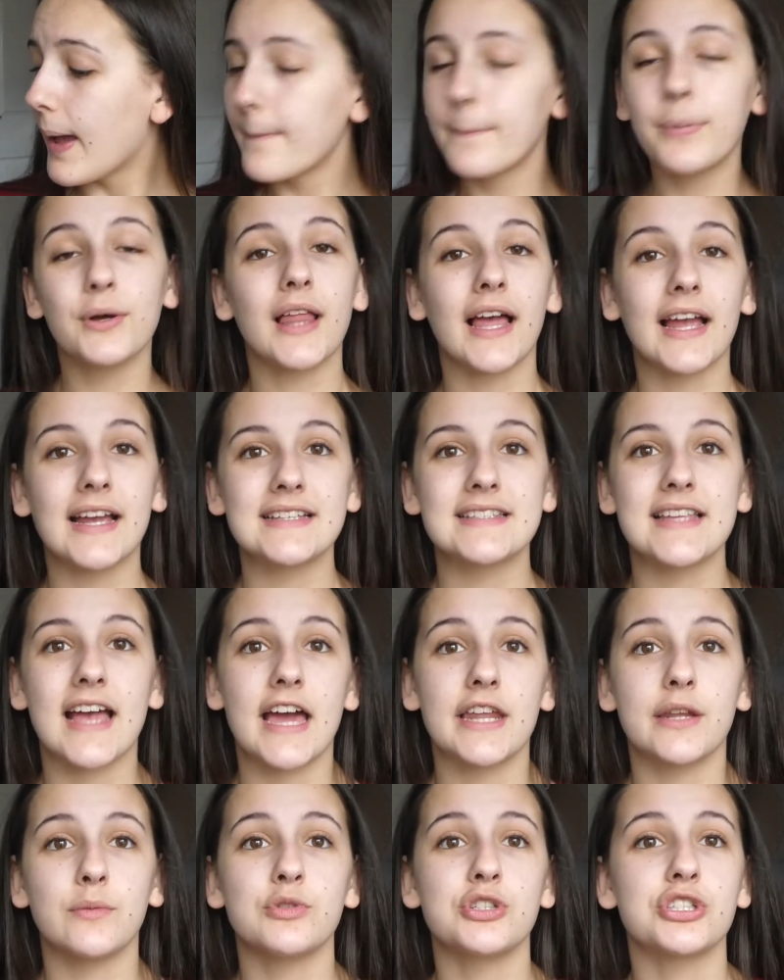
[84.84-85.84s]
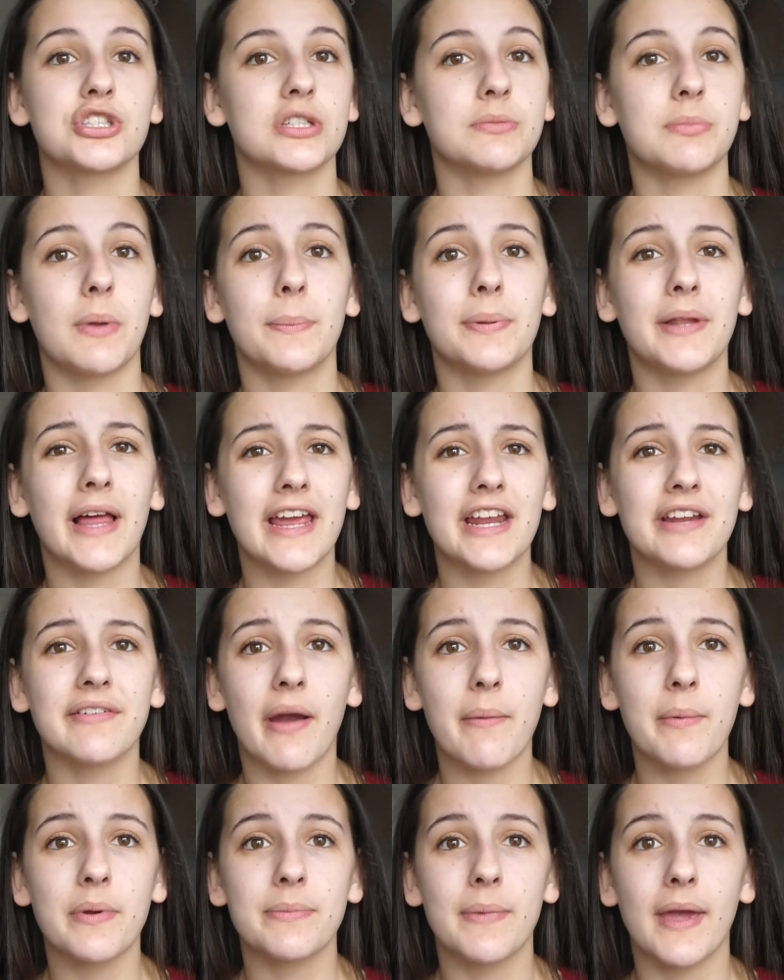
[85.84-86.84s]
But like I said, we're just going to be playing
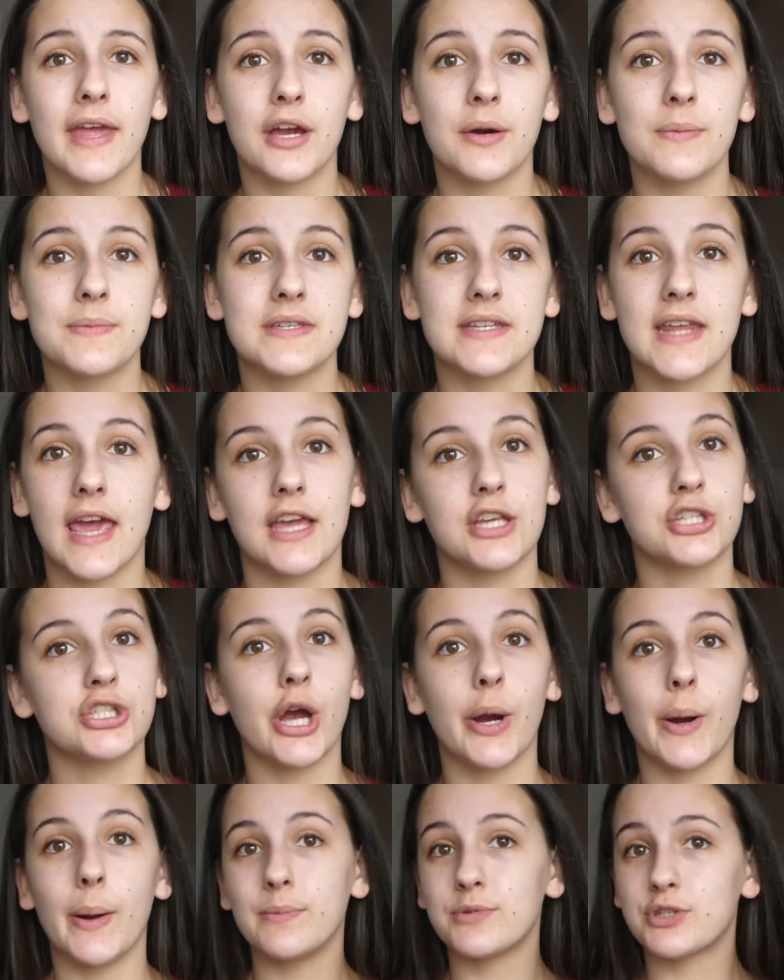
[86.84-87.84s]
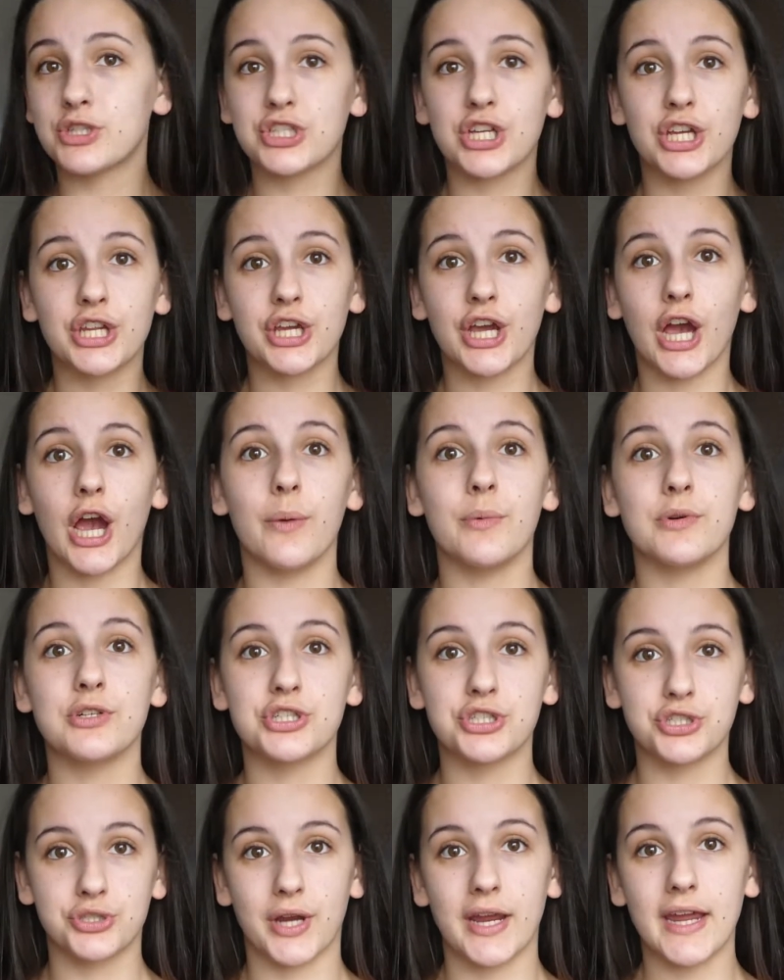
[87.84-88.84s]
around with makeup today, so I'm just going to go
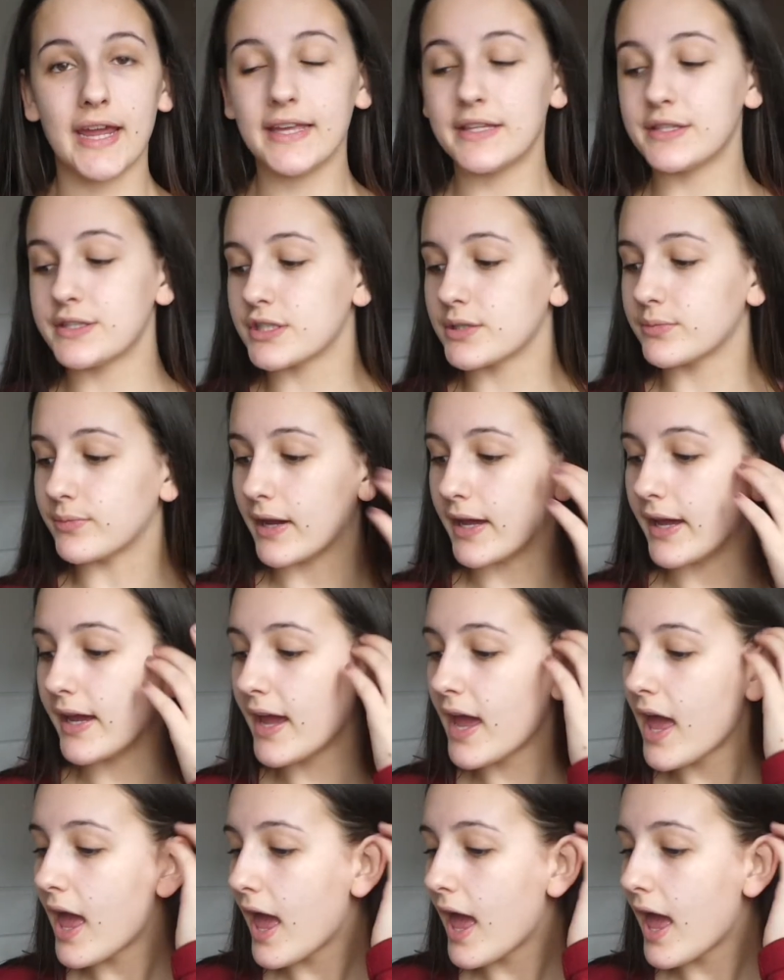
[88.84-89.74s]
straight into it.